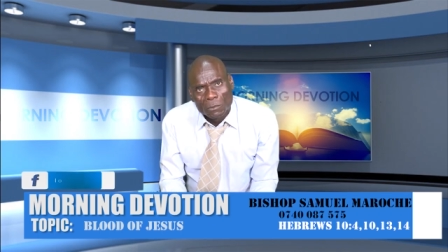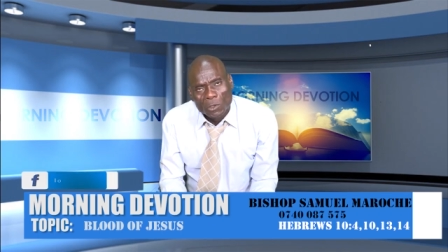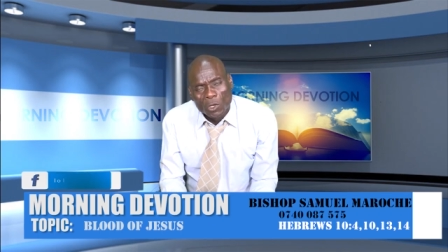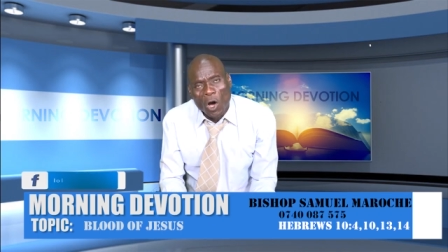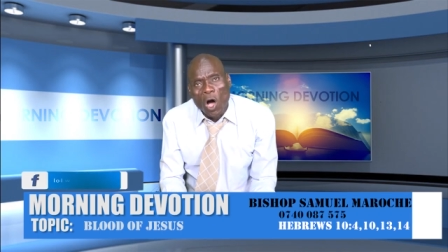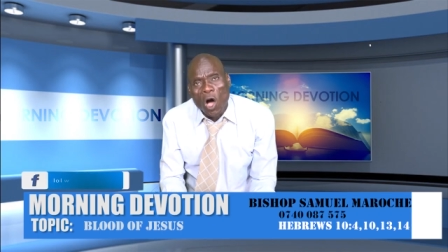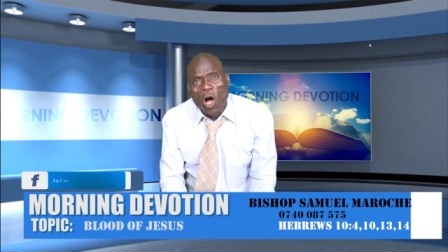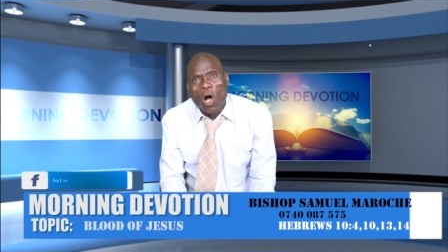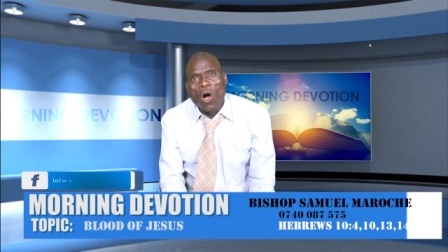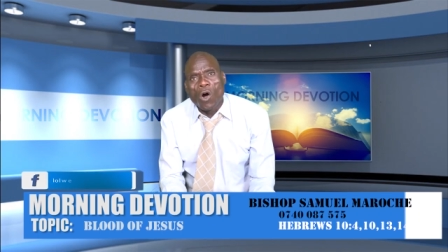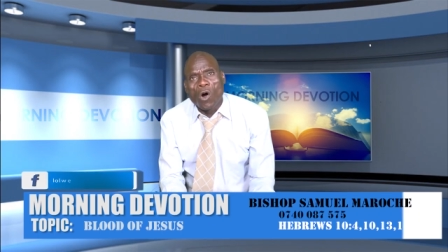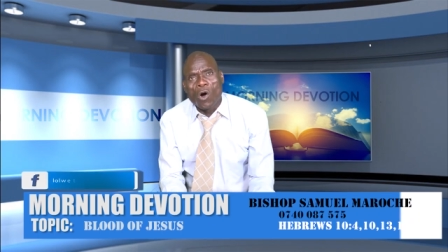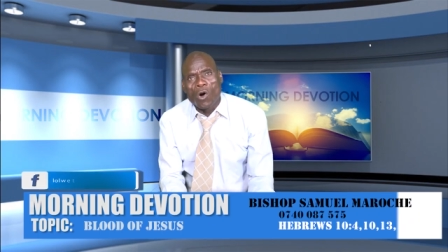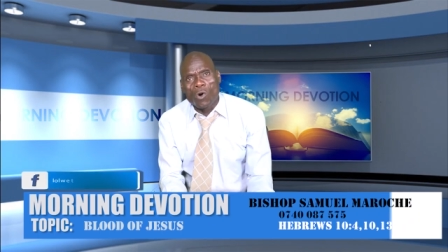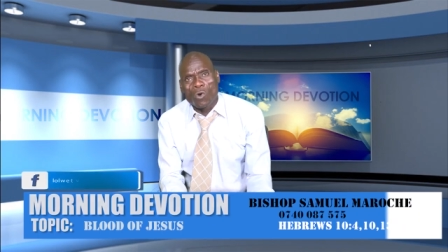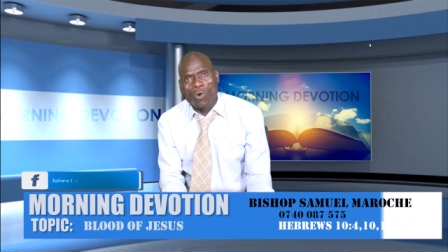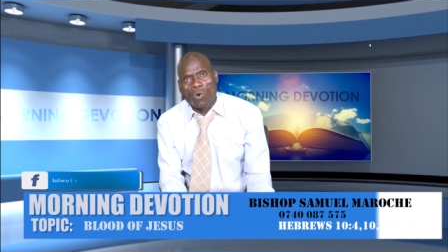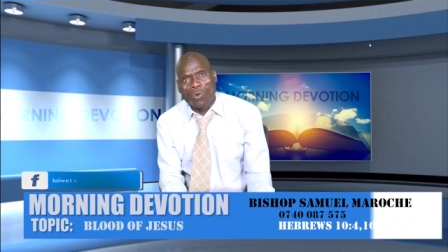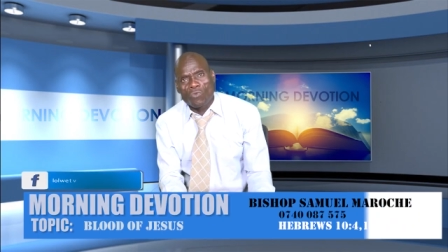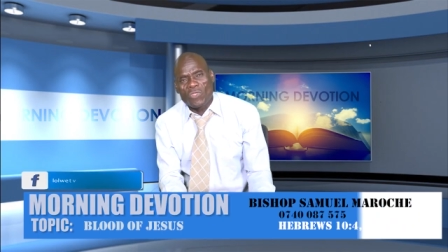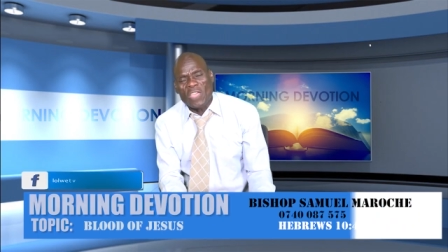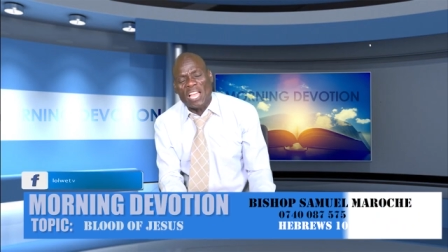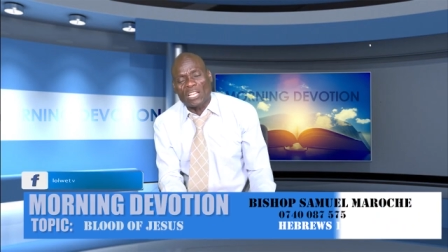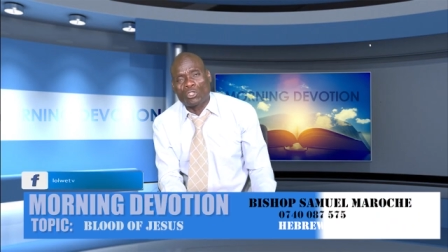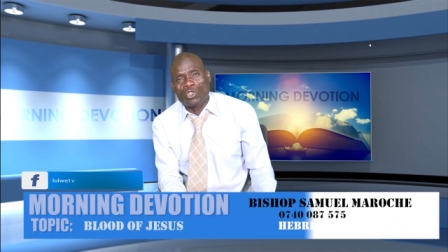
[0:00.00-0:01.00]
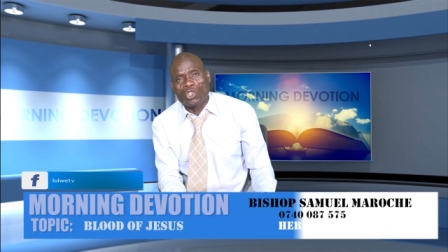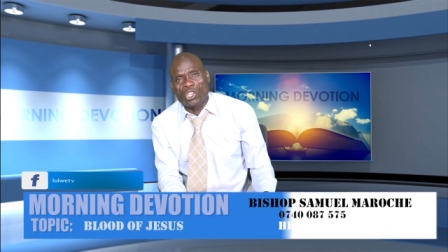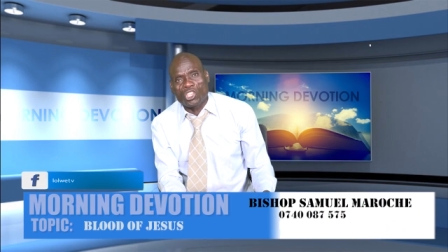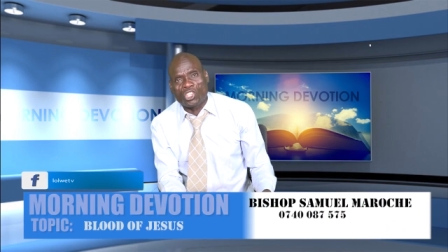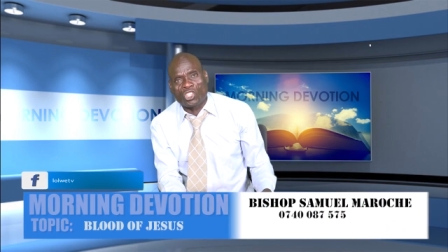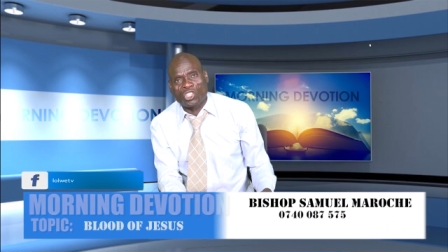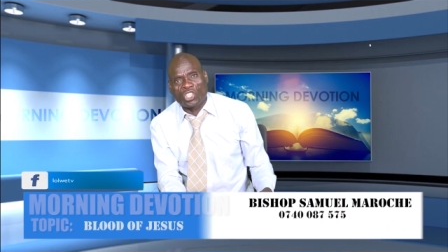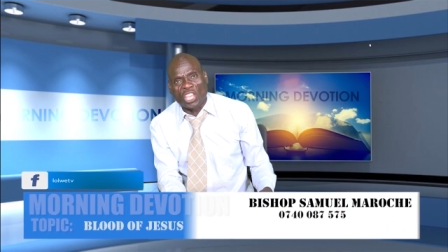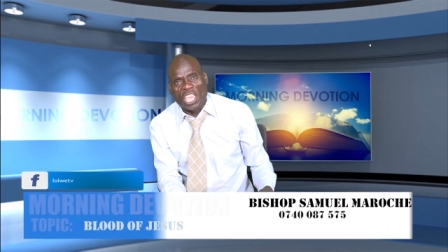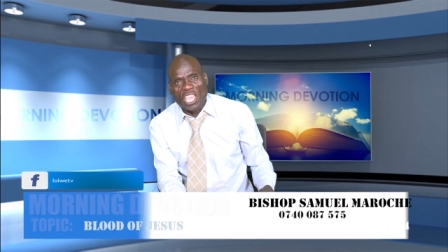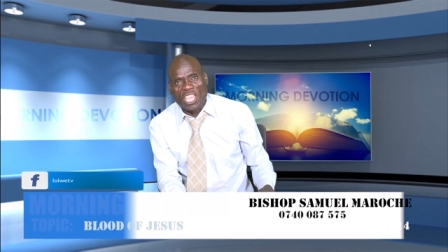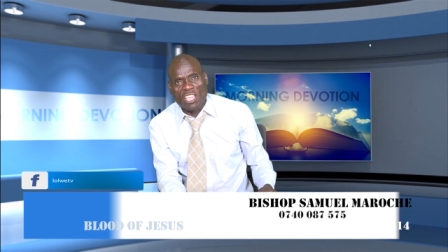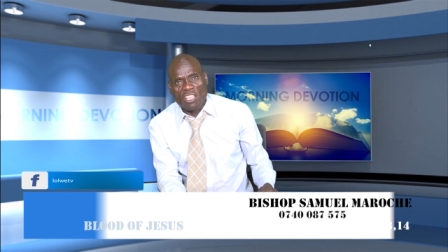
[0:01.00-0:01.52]
all that you
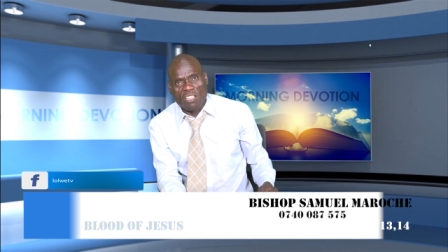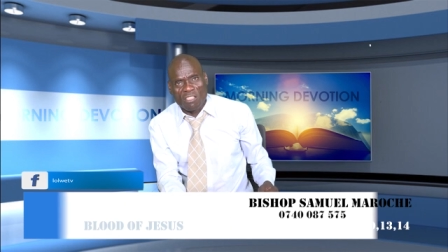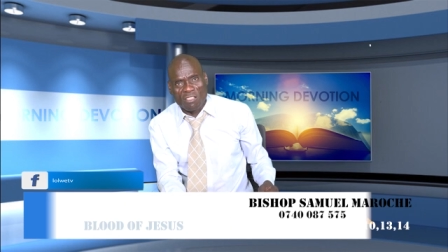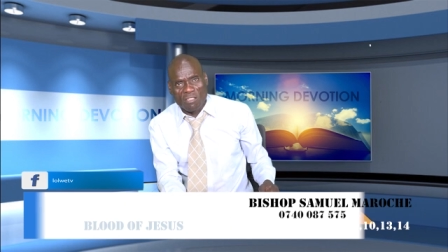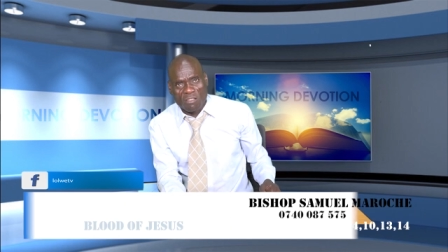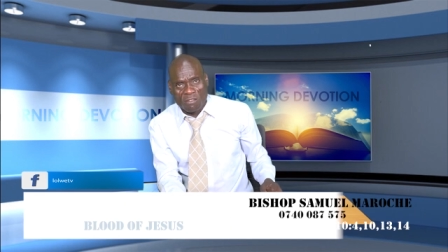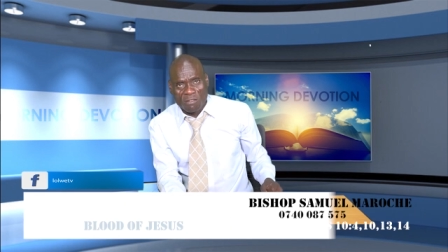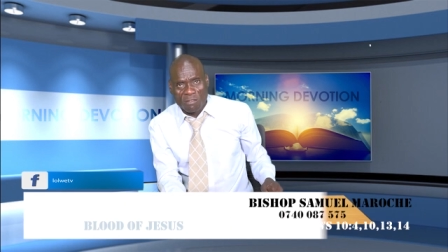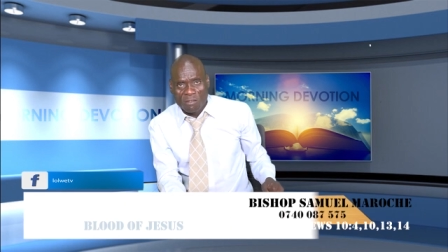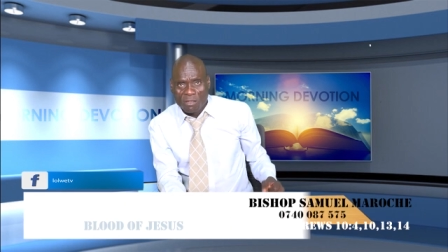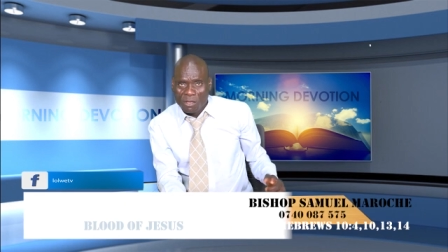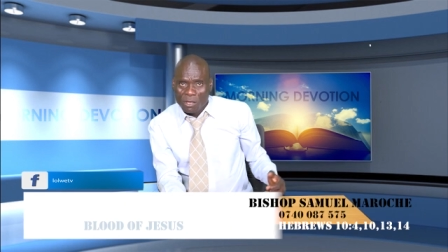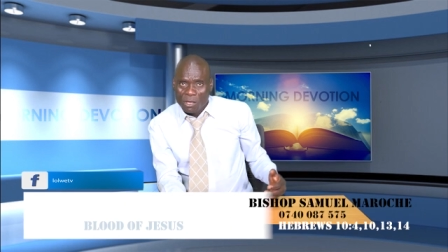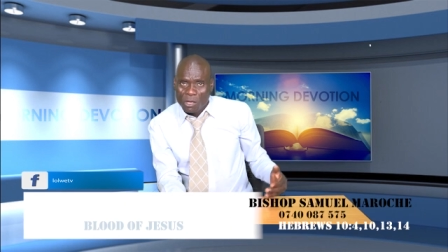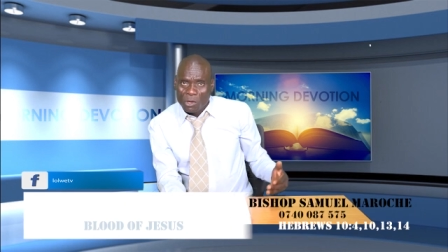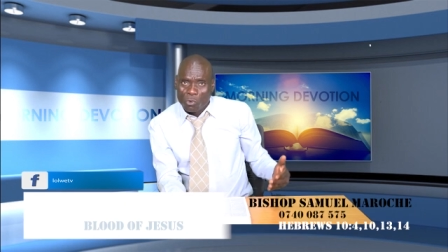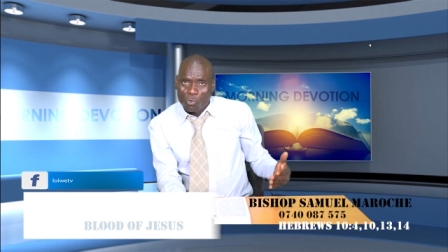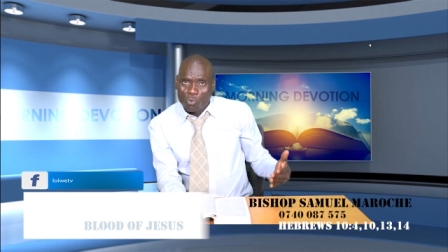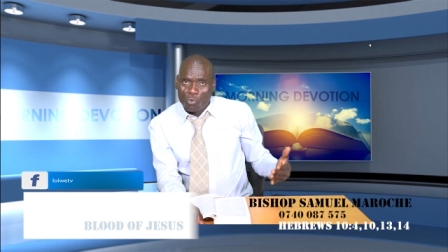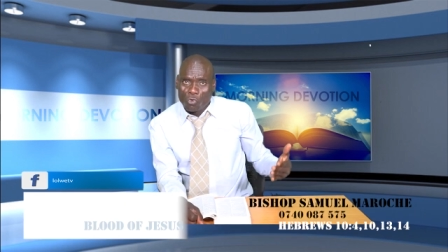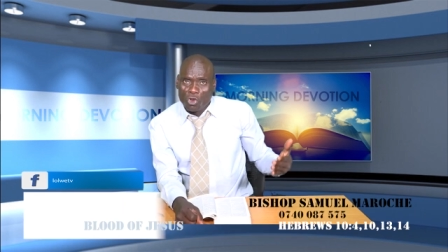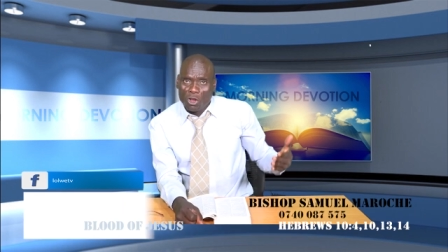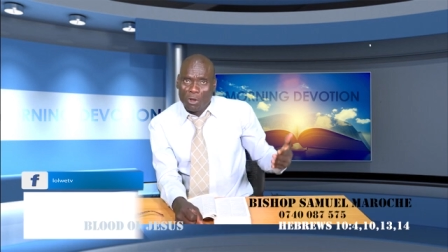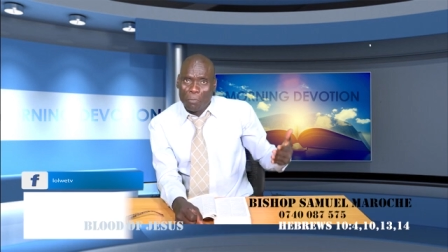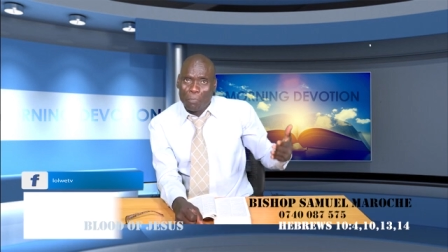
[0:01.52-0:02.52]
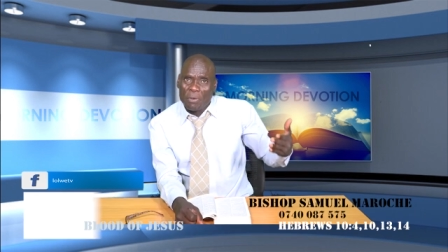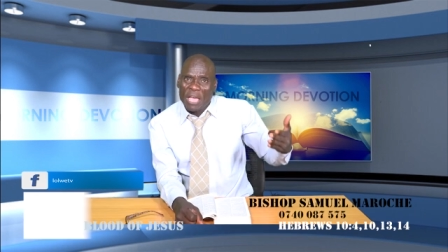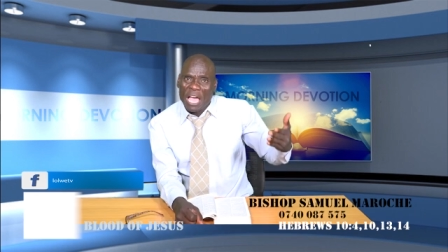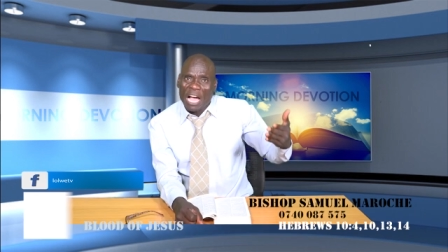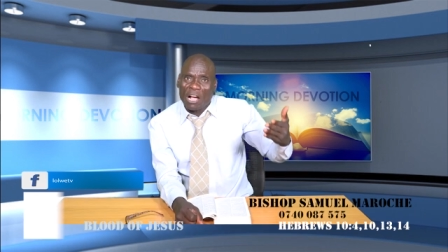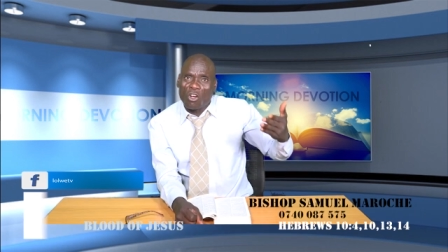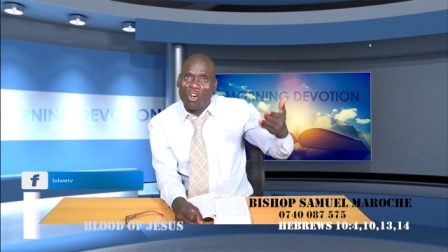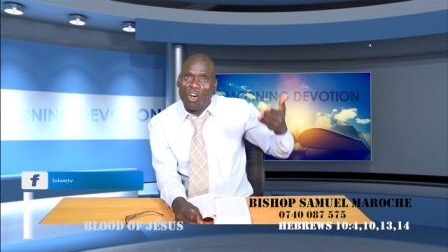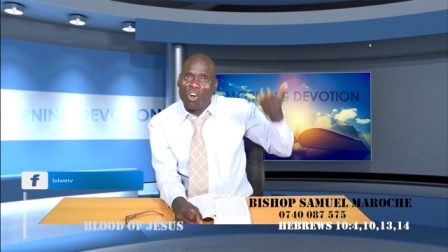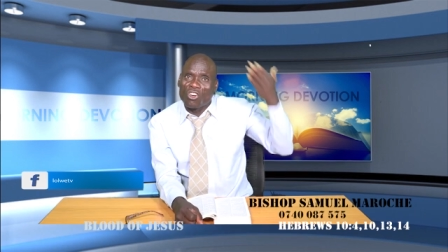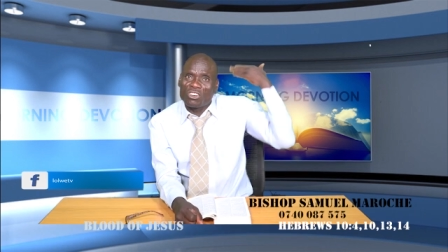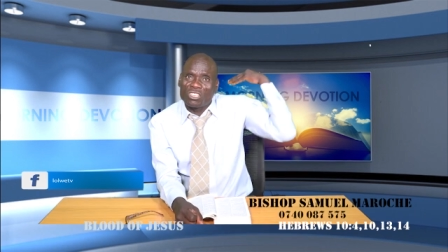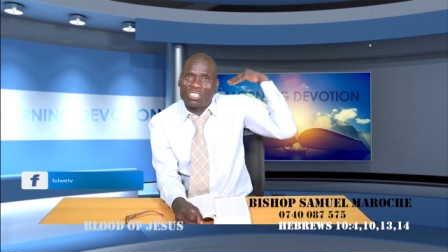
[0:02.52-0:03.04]
sing will be a
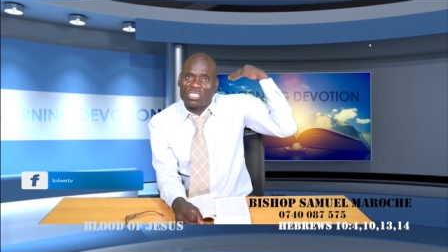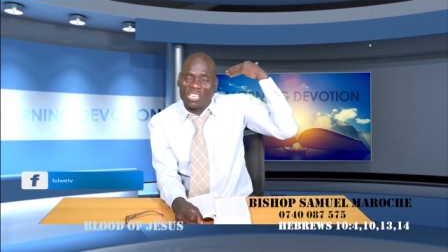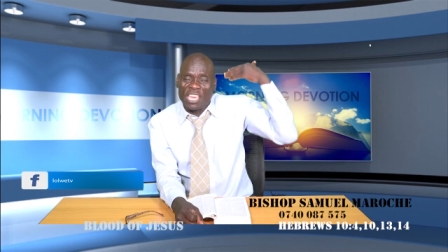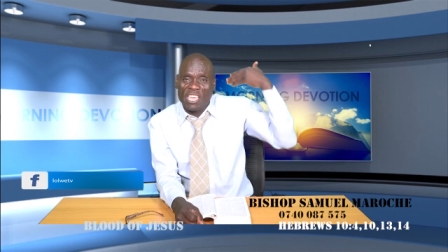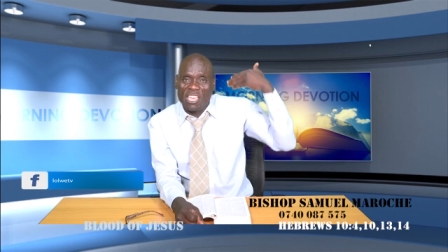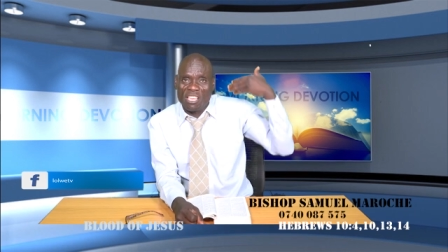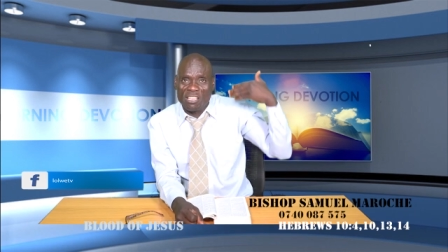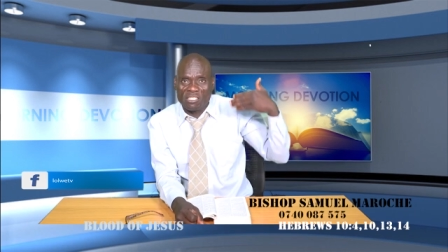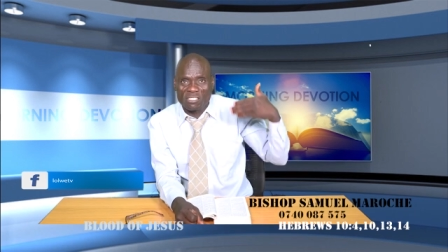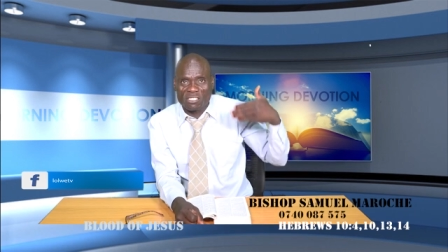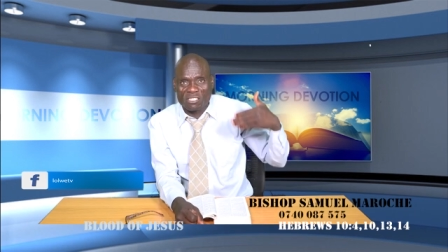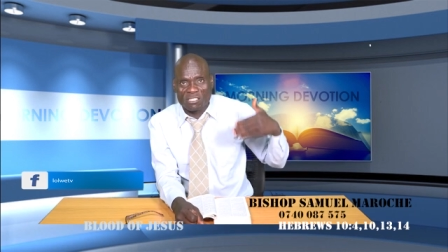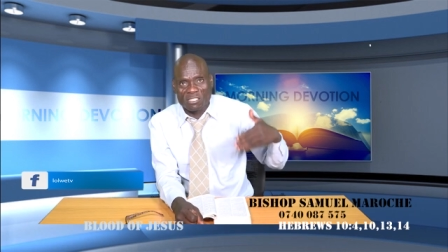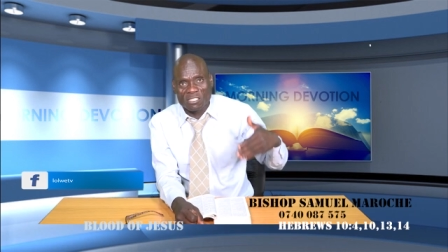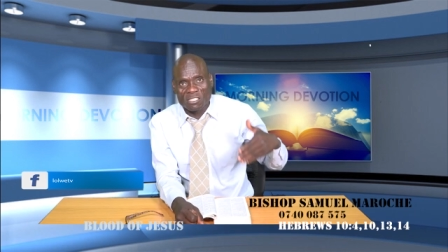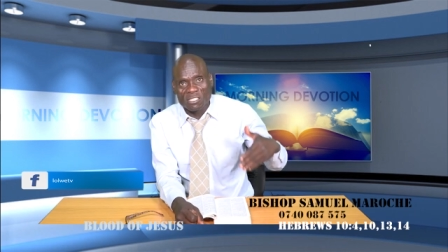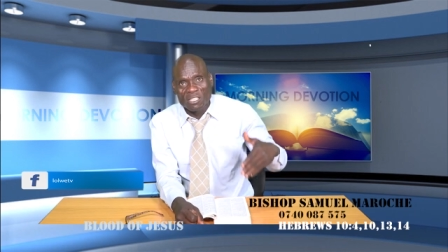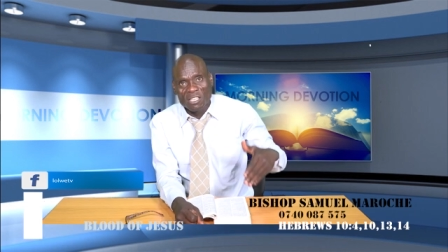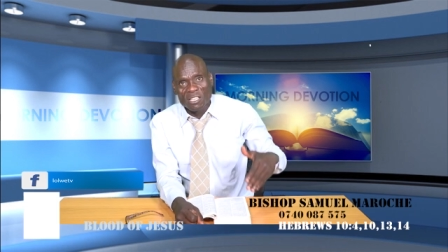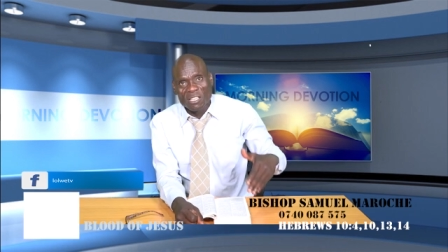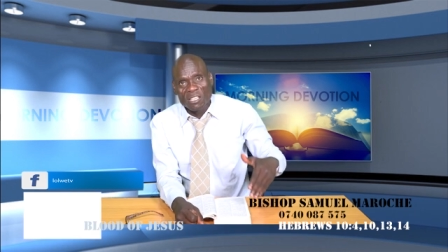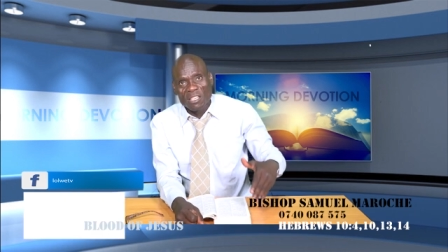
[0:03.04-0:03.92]
gone case,